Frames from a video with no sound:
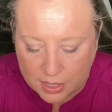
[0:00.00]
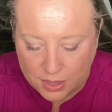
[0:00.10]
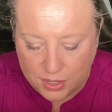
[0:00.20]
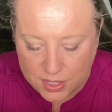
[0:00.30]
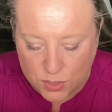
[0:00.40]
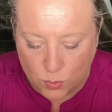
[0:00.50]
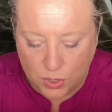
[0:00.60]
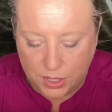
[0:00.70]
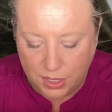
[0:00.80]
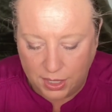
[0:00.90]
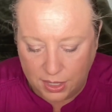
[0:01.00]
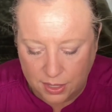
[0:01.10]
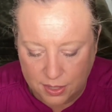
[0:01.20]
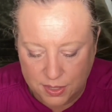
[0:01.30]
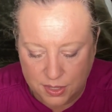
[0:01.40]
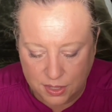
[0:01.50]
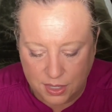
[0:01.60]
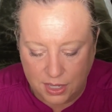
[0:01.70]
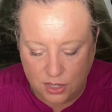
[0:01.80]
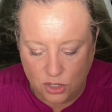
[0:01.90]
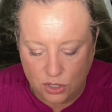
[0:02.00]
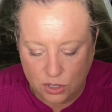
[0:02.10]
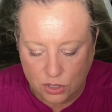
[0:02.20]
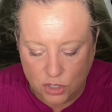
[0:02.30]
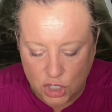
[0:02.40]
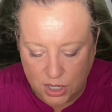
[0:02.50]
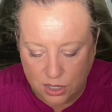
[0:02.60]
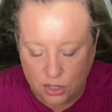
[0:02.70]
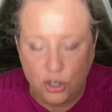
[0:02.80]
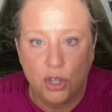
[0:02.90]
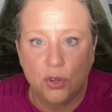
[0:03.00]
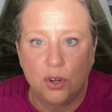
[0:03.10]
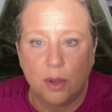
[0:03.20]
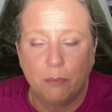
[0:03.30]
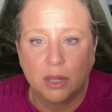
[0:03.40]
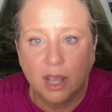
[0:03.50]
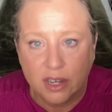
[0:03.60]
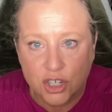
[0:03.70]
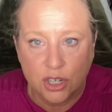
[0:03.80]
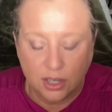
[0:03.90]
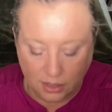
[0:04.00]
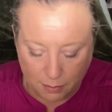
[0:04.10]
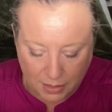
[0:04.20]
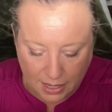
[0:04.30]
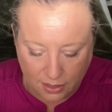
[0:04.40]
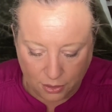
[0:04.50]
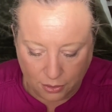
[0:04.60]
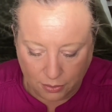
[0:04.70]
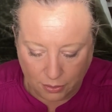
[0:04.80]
This one is the Gin Nude Blush Illuminator.